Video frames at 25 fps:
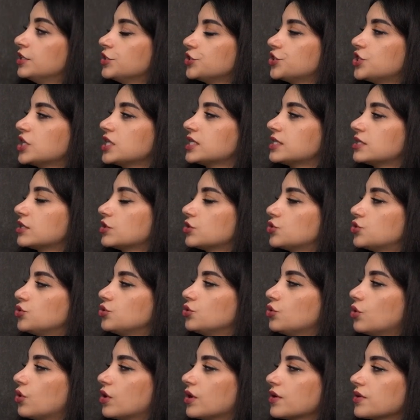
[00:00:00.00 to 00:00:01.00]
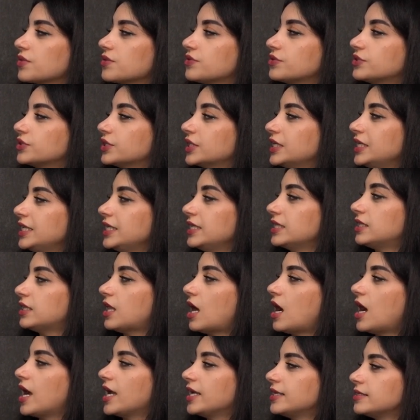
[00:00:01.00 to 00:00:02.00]
just 2 or 3
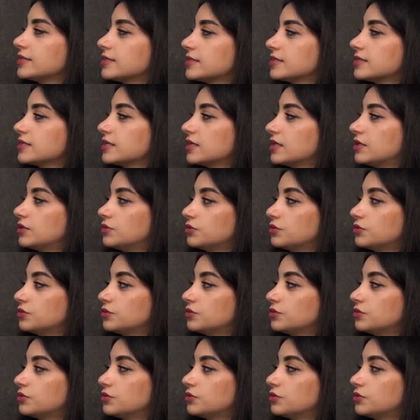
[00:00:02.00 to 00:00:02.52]
lines,